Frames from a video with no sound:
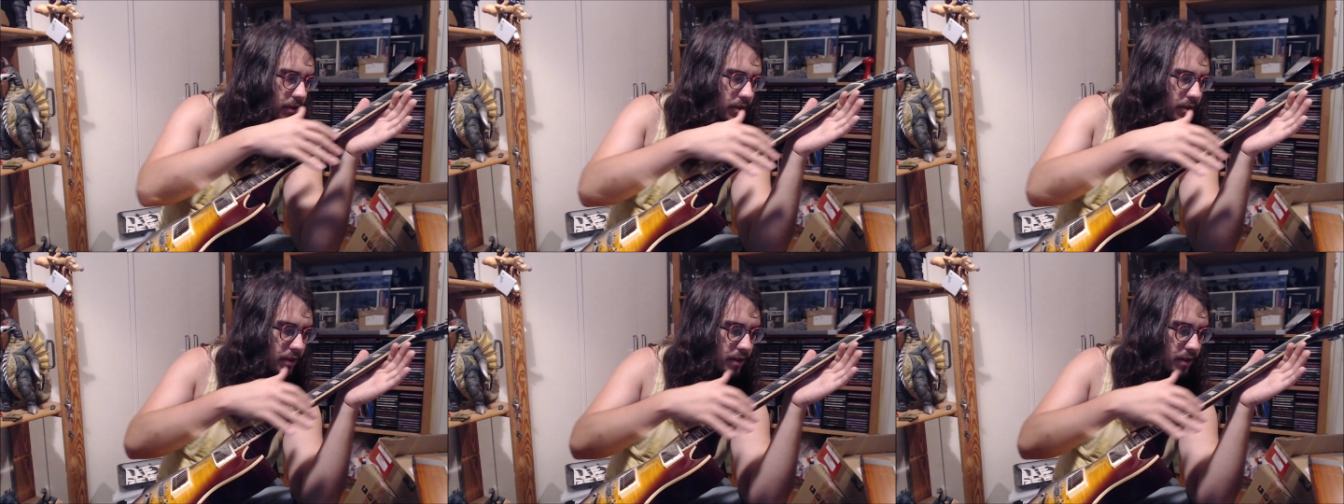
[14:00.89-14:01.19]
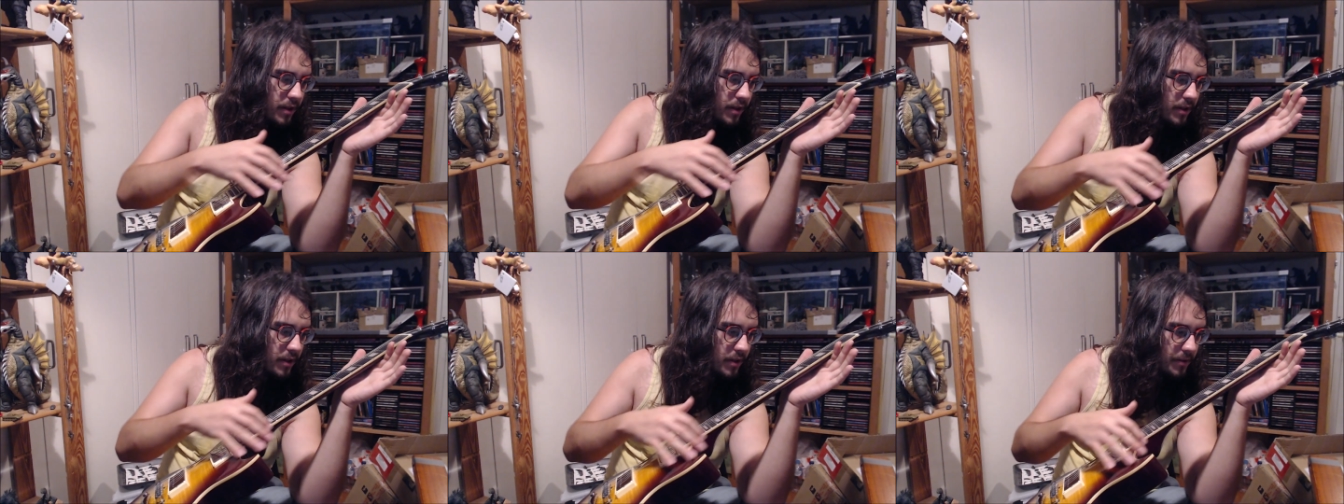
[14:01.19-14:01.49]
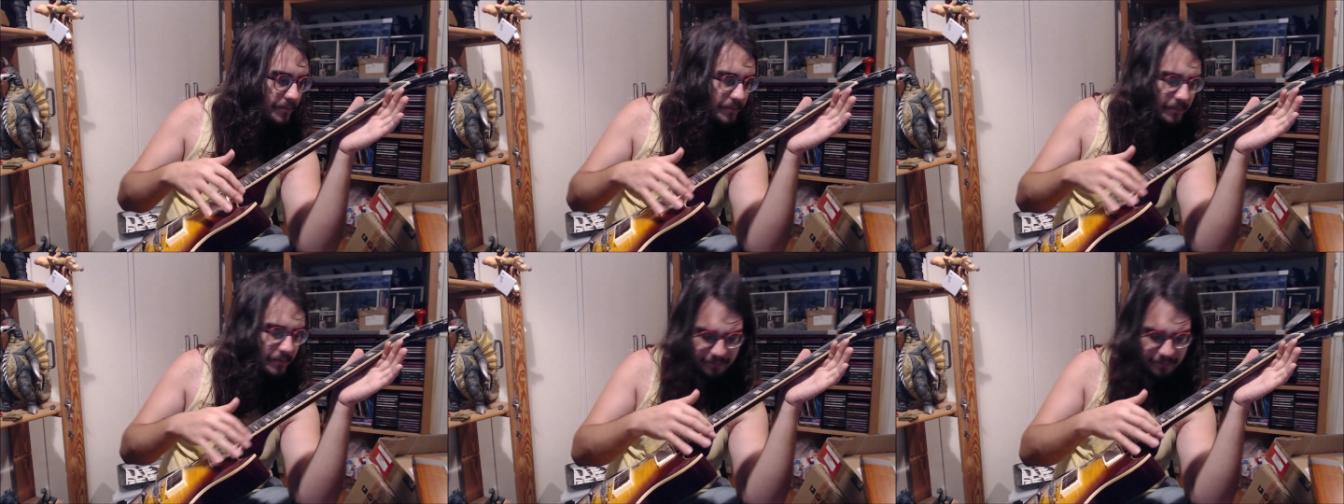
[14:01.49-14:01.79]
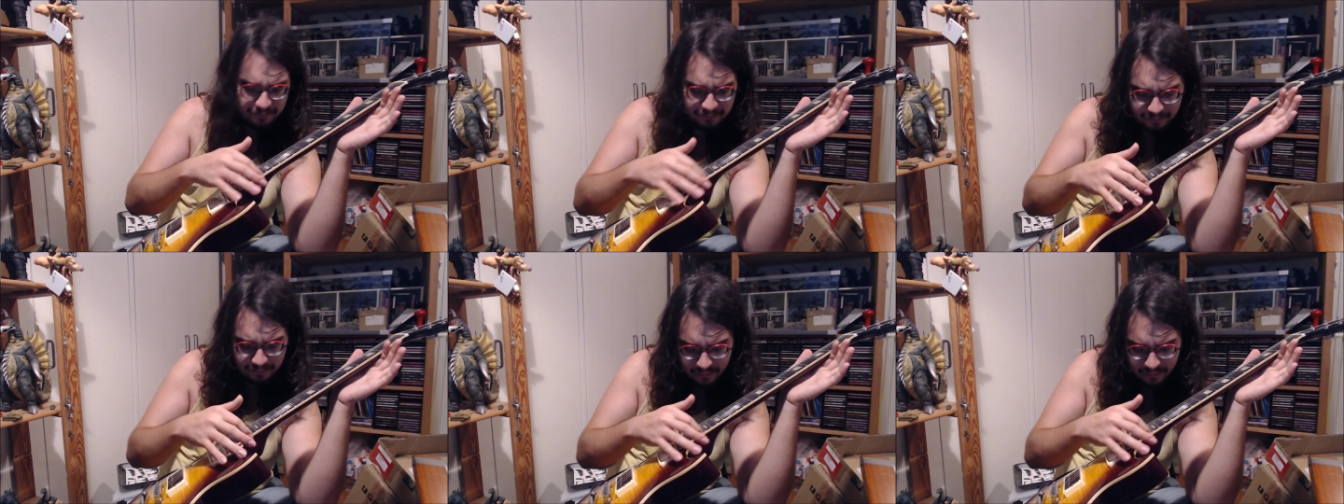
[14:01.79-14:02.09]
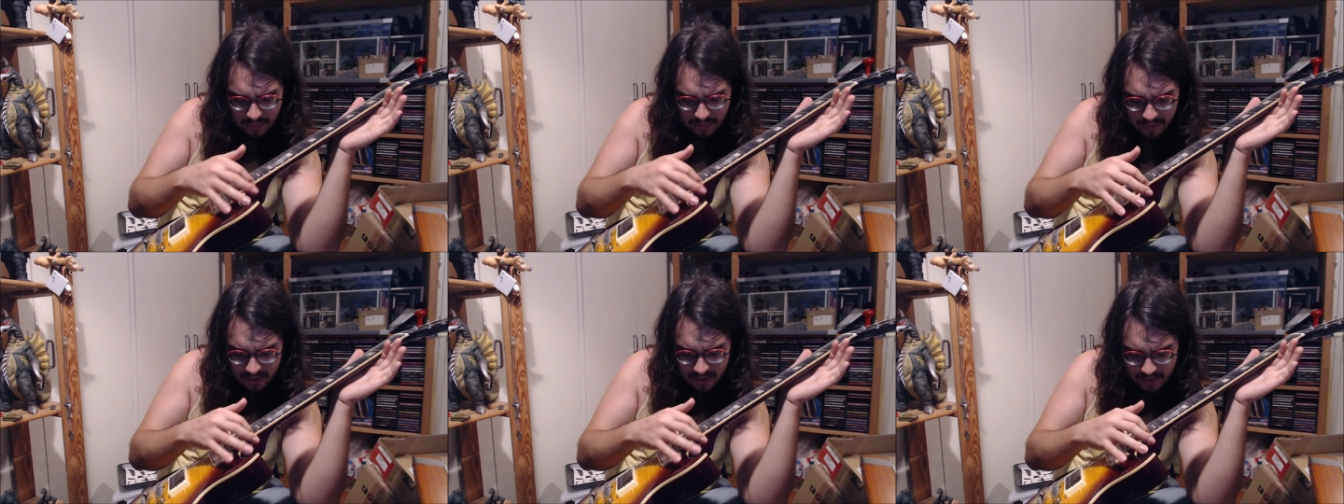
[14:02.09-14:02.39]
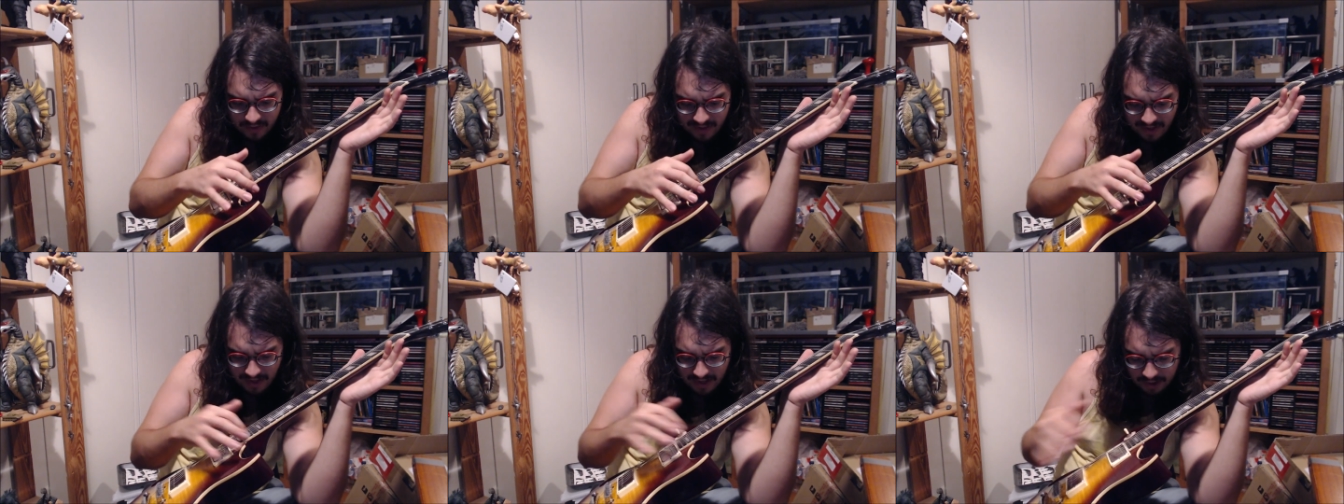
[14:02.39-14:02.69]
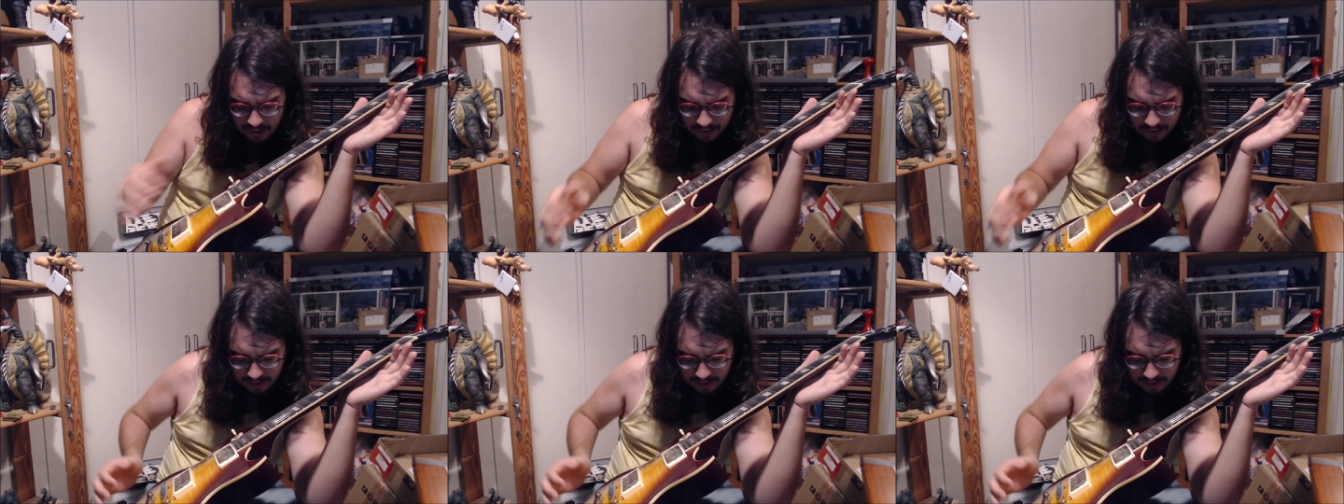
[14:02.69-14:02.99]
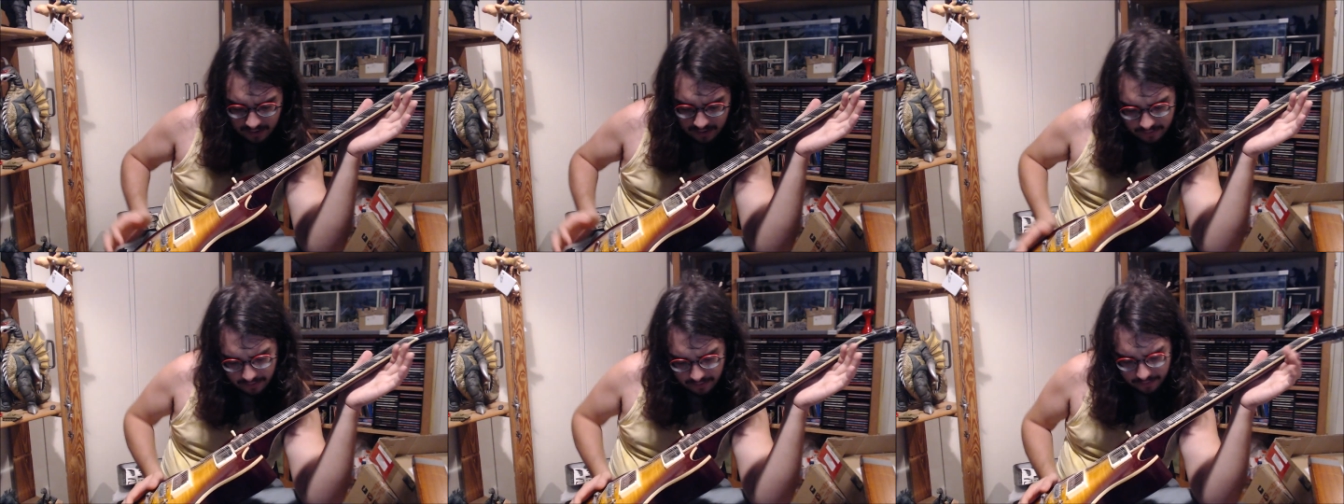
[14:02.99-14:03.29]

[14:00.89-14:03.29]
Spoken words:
the edges of the